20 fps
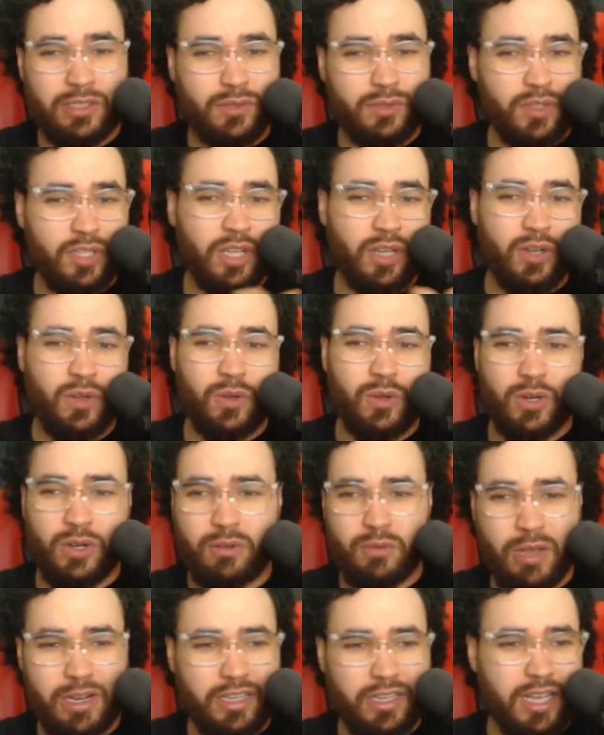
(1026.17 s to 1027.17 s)
this video
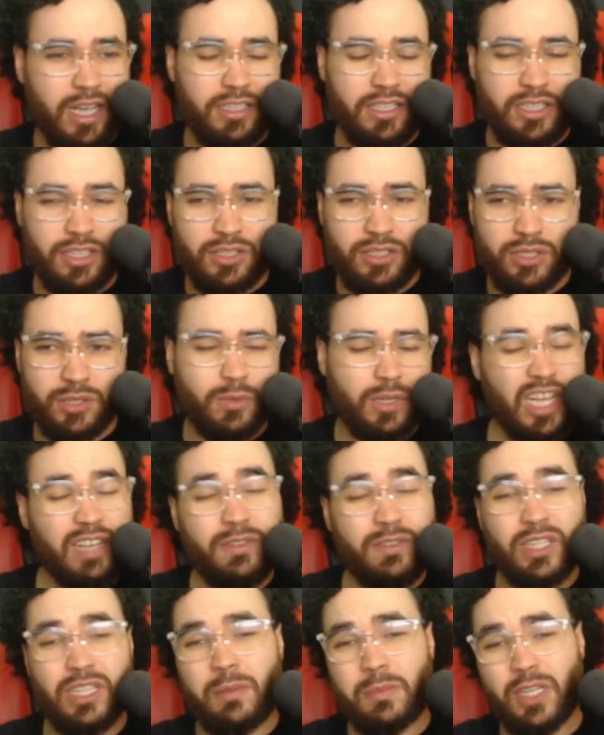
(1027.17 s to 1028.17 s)
or any ideas or
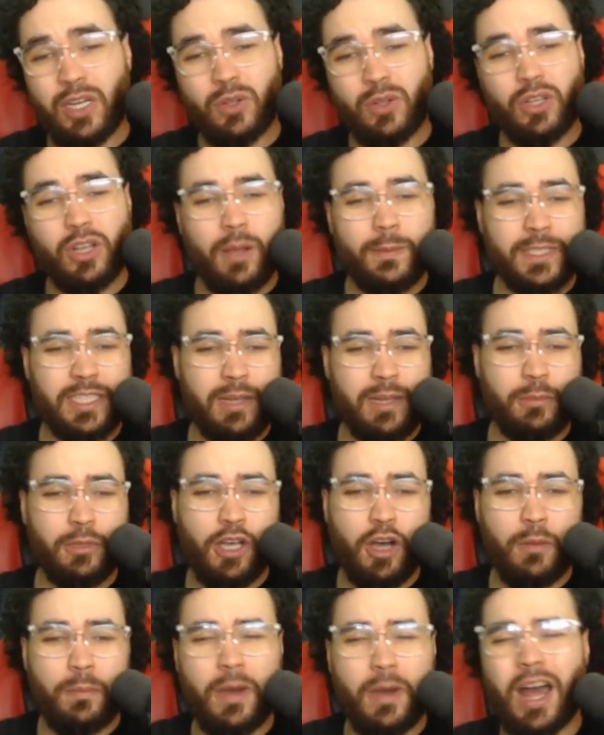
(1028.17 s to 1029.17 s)
whatever, let me know in the comments down
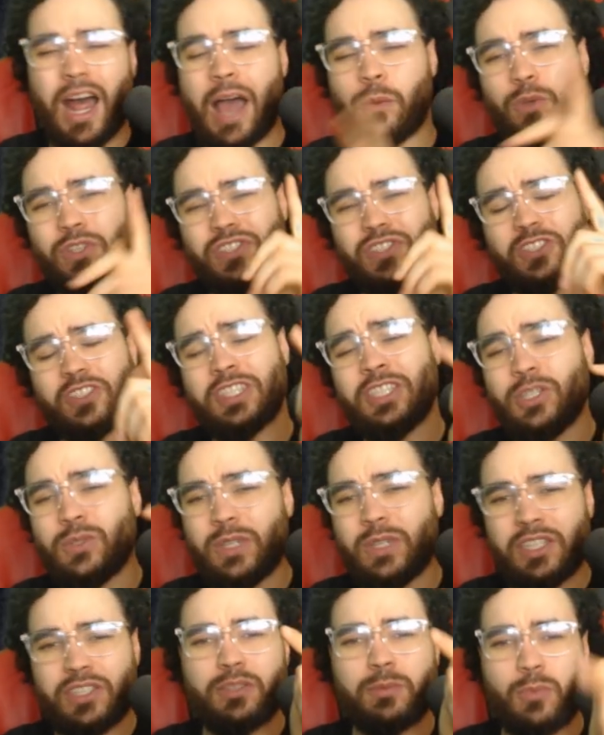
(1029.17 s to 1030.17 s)
below. But I will see
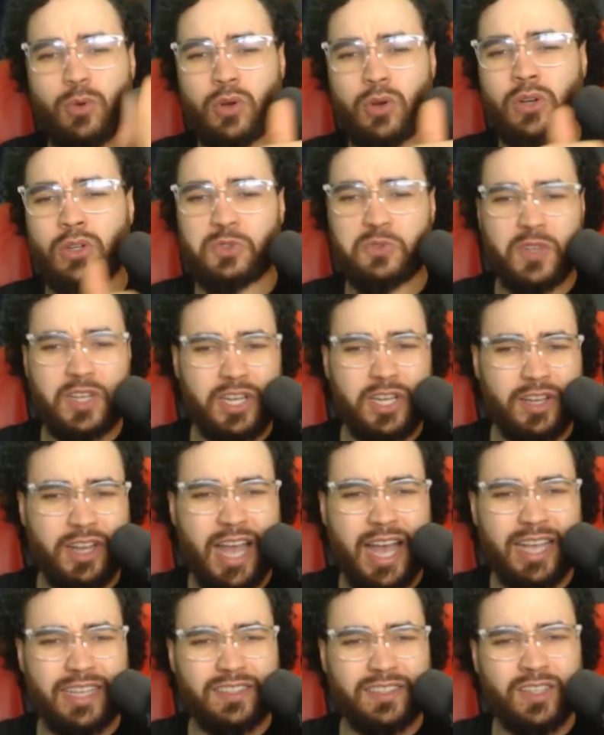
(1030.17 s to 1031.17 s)
you in tomorrow's video,
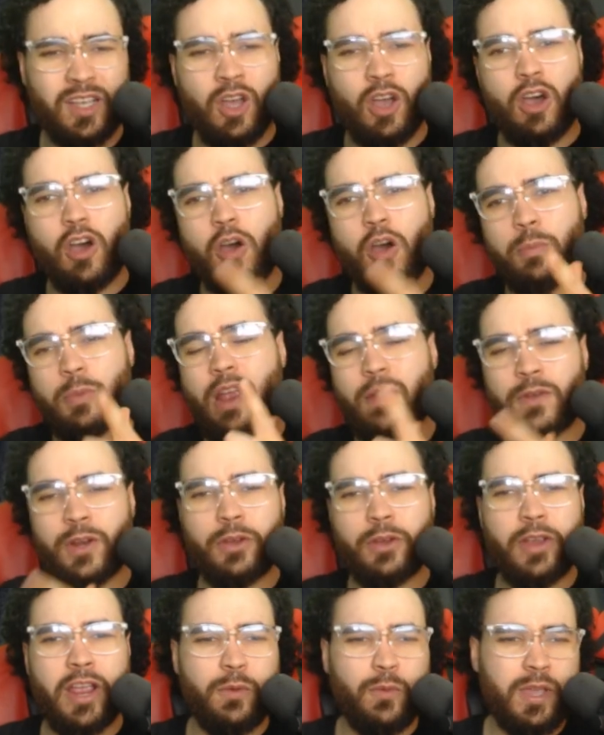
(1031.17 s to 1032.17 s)
guys. Hope you're having
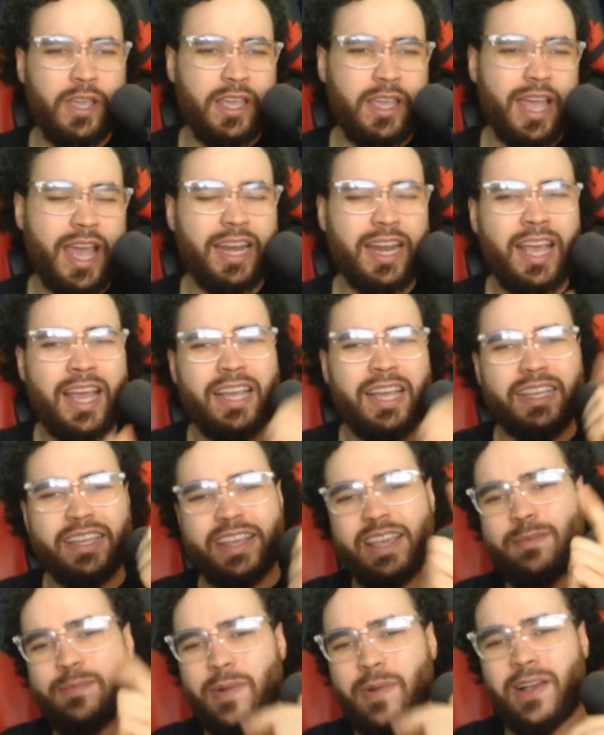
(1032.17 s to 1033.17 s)
a great weekend.
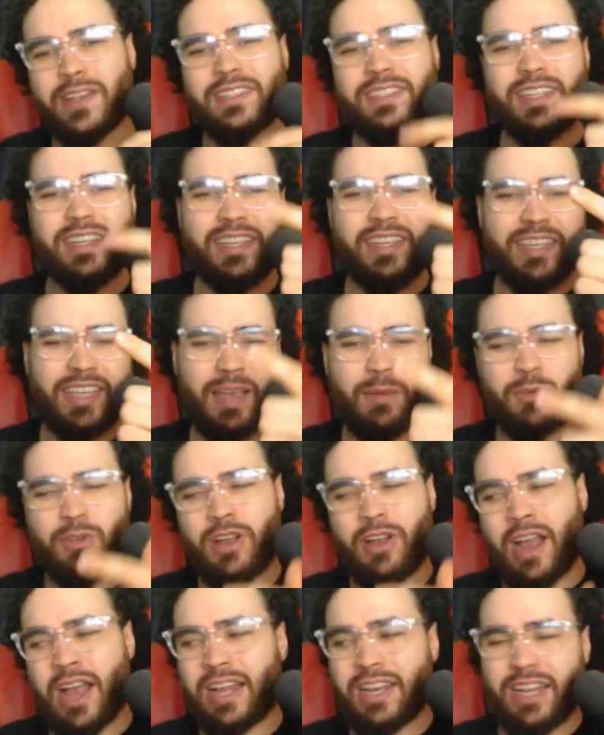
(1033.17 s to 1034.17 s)
Keep hustling, keep
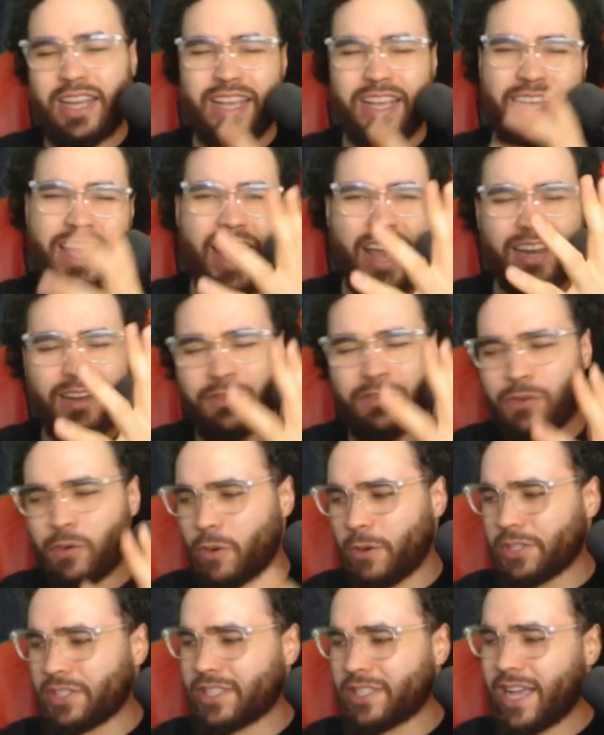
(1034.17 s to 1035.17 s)
grinding. And of
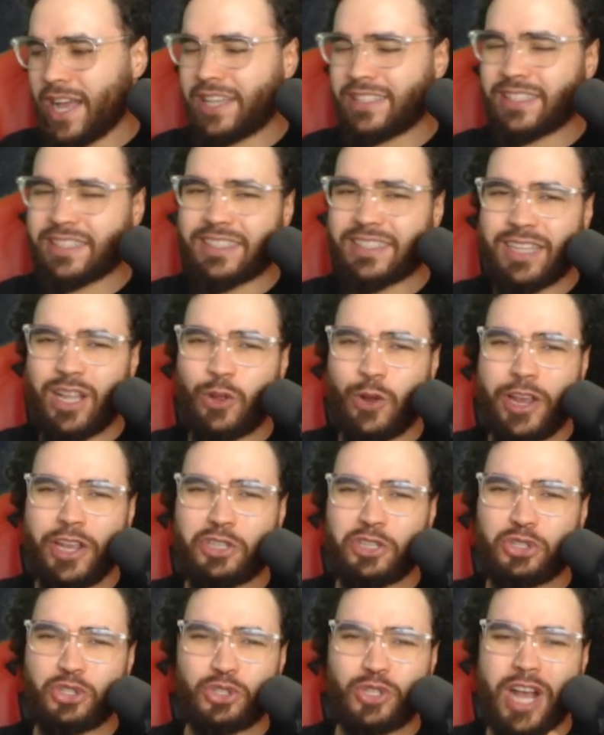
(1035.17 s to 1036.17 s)
course, guys,
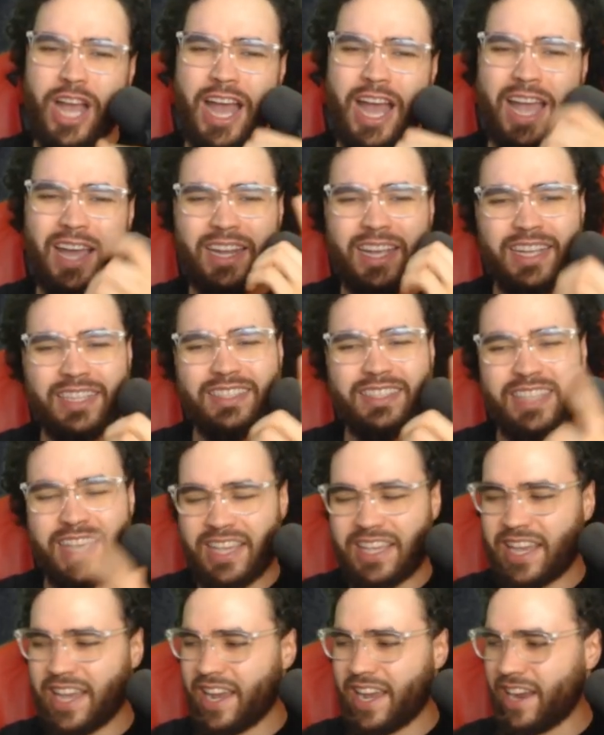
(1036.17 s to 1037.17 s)
accelerate your stride.
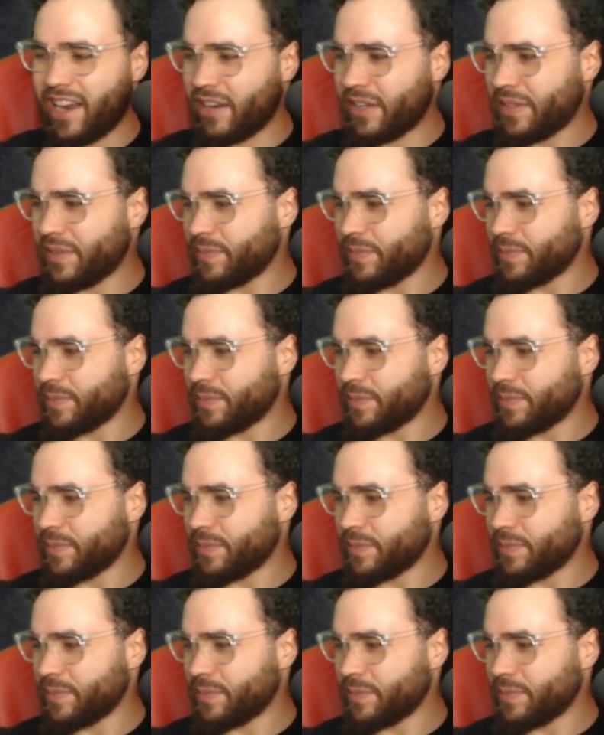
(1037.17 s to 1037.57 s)
Take care.